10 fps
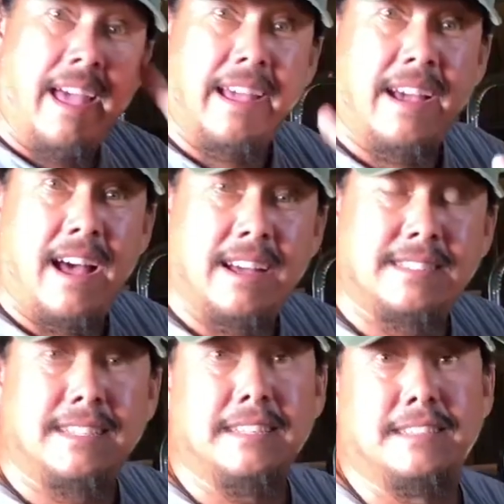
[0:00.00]
Hey
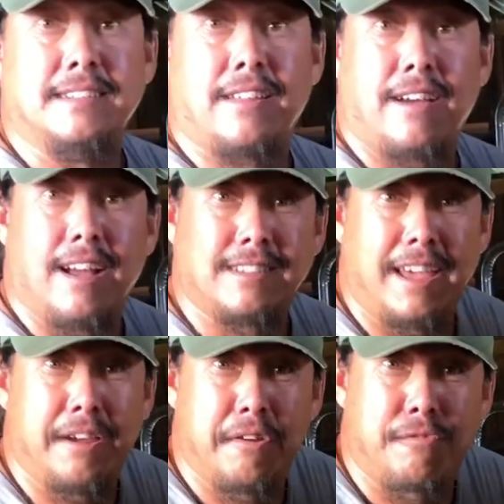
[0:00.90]
guys, it's another hot
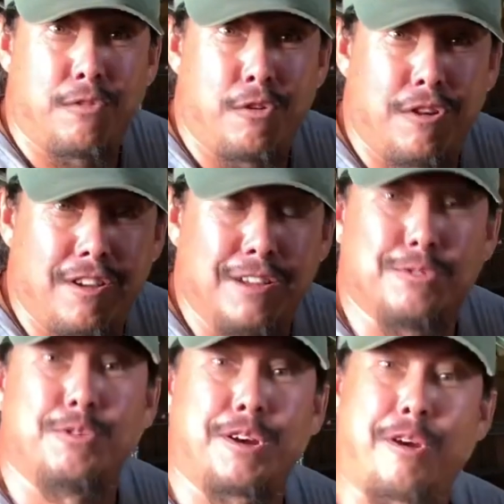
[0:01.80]
day here in Florida. It's Rick